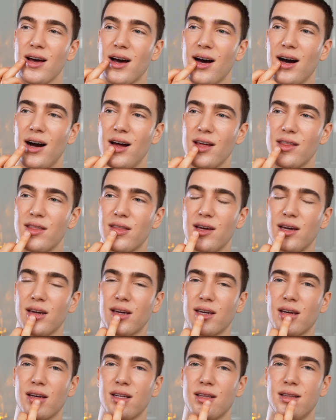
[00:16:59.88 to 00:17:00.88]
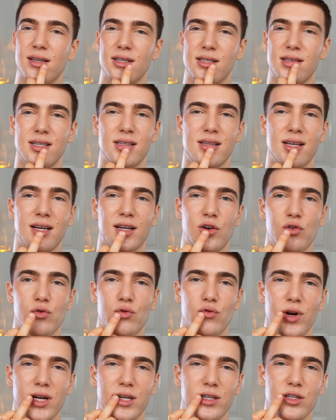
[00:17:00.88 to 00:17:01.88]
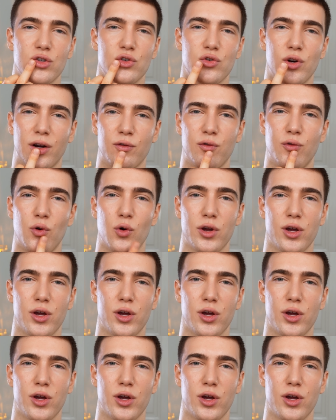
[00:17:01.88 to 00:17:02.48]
I think this is a great trick for